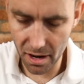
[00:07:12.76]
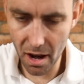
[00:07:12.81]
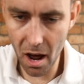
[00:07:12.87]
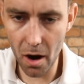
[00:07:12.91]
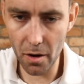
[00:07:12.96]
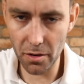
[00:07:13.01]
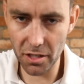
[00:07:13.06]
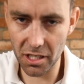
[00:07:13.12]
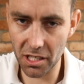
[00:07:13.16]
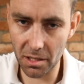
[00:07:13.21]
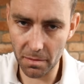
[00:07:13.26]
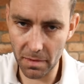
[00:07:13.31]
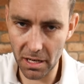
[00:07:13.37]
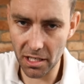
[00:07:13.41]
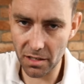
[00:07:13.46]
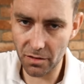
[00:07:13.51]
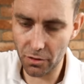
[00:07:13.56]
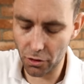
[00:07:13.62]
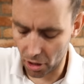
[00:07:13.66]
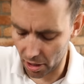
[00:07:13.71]
nose as a
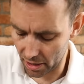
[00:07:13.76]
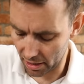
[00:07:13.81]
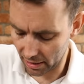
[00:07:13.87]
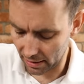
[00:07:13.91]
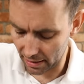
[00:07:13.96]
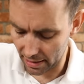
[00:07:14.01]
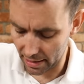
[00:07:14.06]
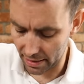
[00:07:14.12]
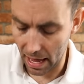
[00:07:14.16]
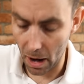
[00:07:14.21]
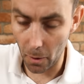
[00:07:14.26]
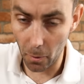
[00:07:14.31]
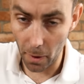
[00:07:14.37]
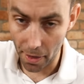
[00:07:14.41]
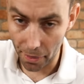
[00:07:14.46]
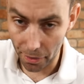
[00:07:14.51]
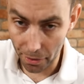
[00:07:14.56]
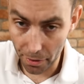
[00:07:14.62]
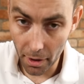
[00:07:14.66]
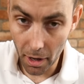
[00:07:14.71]
means of trying to clear that
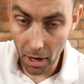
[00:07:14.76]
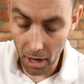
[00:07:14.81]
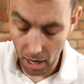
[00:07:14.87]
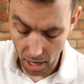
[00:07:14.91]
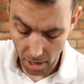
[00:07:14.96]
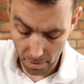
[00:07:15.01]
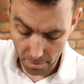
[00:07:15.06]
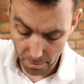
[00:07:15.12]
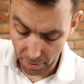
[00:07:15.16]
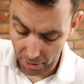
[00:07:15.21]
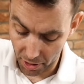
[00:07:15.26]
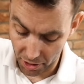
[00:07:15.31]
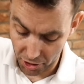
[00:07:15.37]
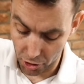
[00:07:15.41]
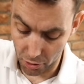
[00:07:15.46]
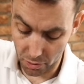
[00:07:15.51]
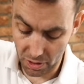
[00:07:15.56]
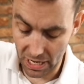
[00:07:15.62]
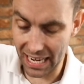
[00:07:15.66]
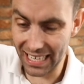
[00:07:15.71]
width, um, because
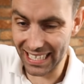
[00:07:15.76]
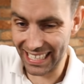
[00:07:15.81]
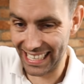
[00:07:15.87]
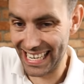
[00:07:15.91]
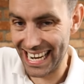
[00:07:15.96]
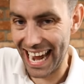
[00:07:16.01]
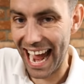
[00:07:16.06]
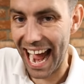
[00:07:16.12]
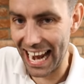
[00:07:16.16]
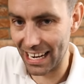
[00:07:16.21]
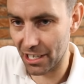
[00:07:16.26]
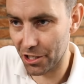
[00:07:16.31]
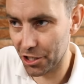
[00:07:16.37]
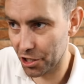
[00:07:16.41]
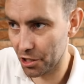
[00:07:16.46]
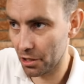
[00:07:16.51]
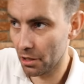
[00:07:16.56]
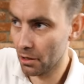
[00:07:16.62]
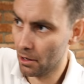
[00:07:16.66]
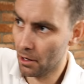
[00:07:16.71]
you tend to
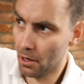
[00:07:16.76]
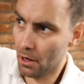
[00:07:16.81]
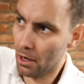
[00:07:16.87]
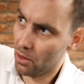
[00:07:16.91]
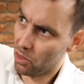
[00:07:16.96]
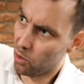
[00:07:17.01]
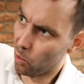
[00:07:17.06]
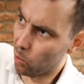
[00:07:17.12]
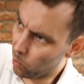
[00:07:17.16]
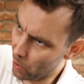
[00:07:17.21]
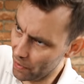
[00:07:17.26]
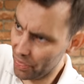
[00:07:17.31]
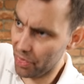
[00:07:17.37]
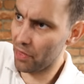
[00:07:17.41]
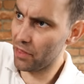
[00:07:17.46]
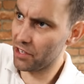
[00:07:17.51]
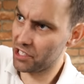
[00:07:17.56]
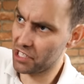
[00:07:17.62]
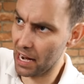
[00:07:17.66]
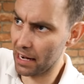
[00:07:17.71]
catch the width
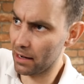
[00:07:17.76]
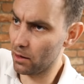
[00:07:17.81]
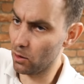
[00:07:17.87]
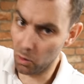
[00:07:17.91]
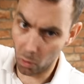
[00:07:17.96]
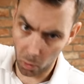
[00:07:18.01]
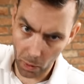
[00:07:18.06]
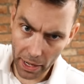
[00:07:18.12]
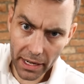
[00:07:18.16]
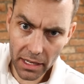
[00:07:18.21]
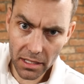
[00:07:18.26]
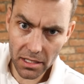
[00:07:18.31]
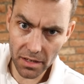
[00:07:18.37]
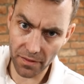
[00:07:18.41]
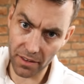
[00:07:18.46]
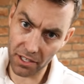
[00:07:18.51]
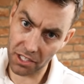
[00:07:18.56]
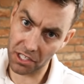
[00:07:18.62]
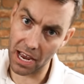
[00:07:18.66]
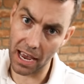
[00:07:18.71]
of the saddle or the wings
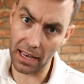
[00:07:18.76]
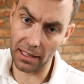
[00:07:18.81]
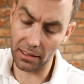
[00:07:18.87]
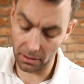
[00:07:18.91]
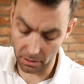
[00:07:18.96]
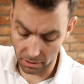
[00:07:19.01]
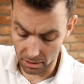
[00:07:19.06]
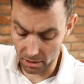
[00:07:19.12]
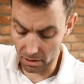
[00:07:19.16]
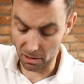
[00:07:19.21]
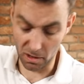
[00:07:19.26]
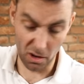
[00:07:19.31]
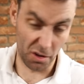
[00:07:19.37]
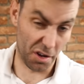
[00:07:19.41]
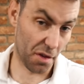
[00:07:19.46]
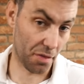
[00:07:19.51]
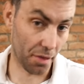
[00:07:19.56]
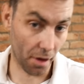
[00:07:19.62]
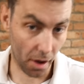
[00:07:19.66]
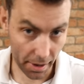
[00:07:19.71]
of the saddle on
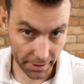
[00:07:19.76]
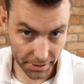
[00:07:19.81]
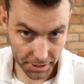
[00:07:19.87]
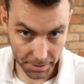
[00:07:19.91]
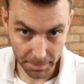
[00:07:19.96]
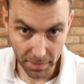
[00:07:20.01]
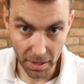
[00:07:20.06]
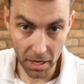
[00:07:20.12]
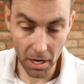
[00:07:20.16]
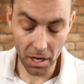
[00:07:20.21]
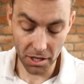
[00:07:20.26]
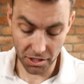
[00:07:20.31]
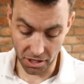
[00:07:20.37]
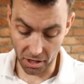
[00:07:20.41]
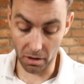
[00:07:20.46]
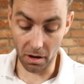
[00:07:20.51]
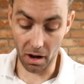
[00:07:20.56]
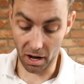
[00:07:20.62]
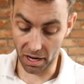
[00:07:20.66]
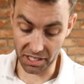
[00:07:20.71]
your thighs.
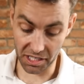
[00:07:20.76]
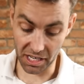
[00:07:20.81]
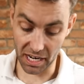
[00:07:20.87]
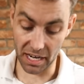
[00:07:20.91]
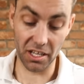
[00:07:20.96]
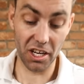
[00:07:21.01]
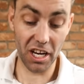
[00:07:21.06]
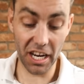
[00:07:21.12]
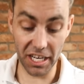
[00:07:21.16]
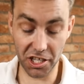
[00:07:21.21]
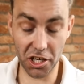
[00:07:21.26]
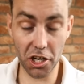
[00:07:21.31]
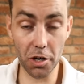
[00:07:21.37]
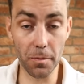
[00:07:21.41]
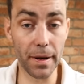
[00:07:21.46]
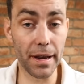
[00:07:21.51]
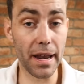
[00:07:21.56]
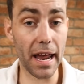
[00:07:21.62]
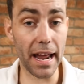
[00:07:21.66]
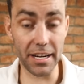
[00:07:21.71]
So like I said, it's
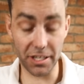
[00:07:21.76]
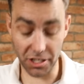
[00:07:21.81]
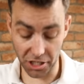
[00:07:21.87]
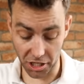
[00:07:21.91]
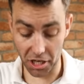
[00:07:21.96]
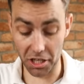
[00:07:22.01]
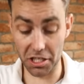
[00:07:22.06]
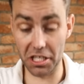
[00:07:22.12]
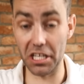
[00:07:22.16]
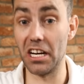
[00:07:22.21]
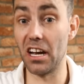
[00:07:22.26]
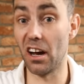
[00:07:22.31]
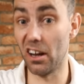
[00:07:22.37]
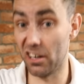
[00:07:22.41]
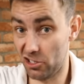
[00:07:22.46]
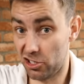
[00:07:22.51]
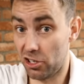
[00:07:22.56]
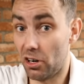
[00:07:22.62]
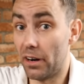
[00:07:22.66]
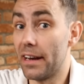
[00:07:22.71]
human nature to
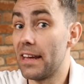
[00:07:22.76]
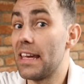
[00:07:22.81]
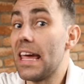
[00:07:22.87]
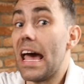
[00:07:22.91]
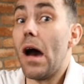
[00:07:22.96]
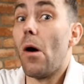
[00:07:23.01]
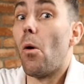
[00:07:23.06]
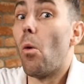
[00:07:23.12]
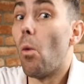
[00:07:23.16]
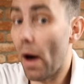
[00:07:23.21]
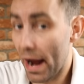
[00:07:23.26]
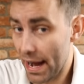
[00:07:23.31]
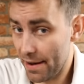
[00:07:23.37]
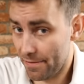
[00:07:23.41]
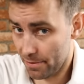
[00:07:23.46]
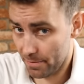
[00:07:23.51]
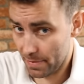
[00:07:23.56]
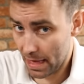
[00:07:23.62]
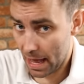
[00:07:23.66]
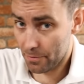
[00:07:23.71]
kind of try and get away
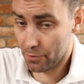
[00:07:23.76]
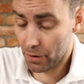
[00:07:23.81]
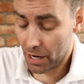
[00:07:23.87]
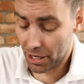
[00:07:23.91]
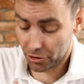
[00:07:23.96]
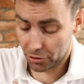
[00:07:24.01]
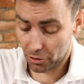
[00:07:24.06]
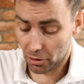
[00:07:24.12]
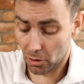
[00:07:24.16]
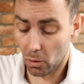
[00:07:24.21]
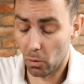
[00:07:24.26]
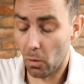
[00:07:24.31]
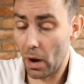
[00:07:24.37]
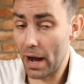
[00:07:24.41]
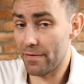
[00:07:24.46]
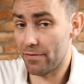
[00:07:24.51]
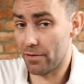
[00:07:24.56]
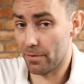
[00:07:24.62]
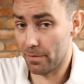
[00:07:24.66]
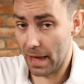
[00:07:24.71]
from that pressure,
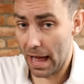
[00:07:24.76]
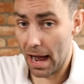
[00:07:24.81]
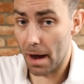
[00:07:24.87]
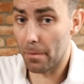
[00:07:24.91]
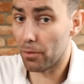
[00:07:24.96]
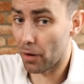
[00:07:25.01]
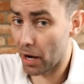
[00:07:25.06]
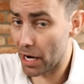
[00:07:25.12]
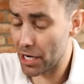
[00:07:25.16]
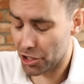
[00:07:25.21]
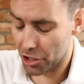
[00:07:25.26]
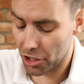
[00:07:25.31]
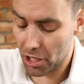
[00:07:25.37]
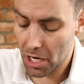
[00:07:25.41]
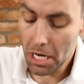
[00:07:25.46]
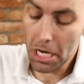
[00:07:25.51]
away from that abrasion.